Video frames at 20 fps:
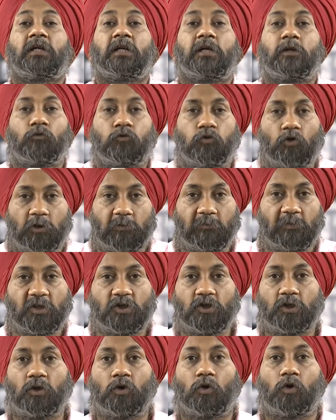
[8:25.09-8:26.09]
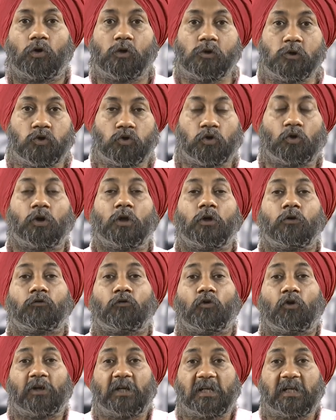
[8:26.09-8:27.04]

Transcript: information also for